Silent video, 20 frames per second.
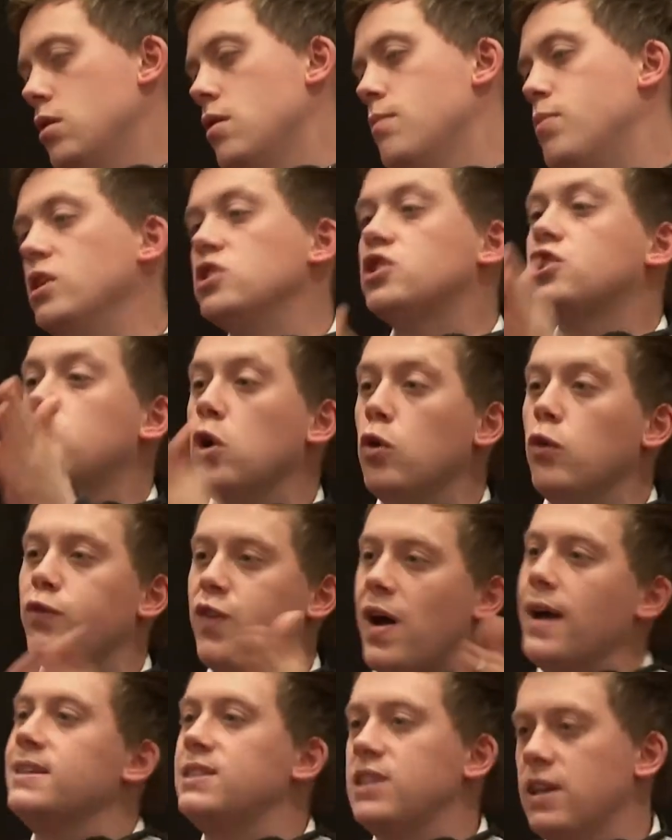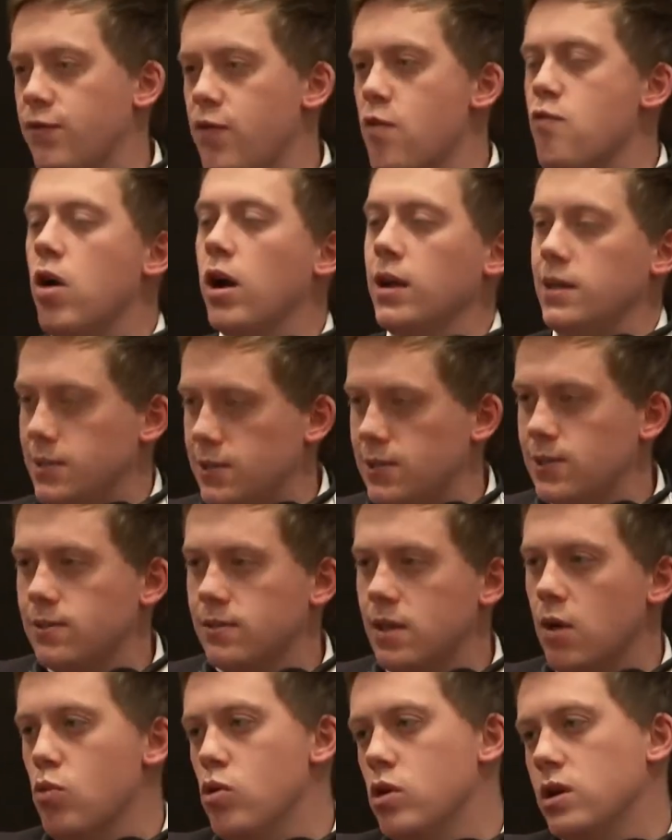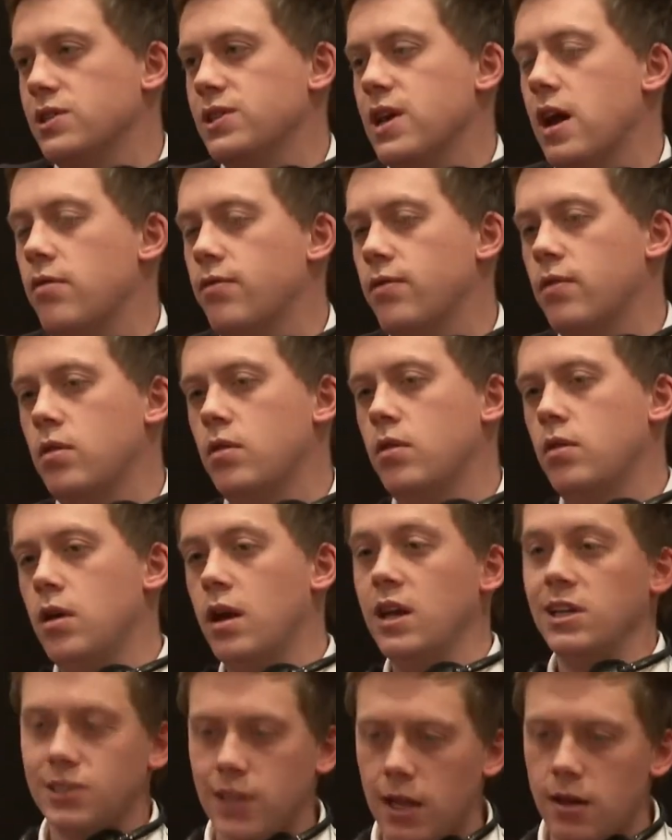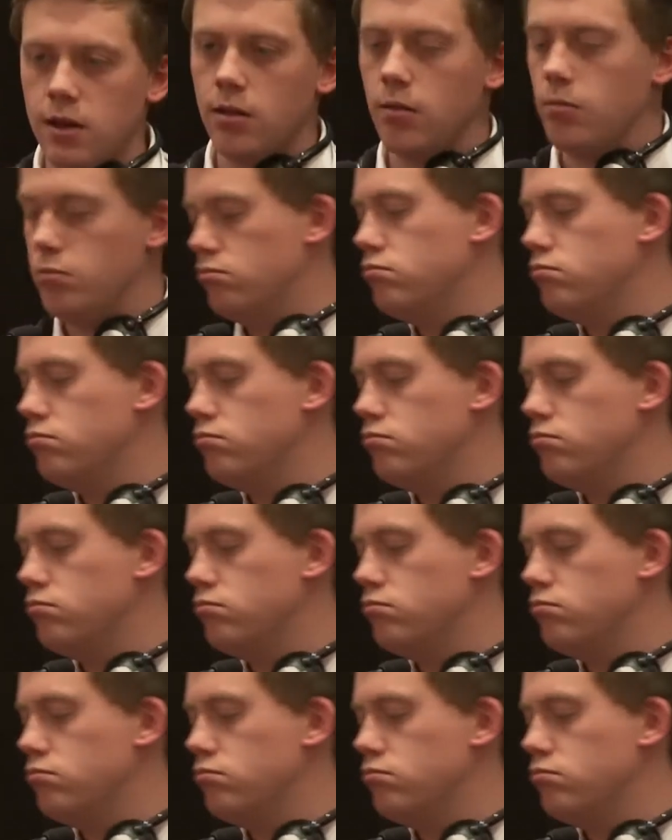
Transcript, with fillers: but it's still fighting for rights that workers have and extending them.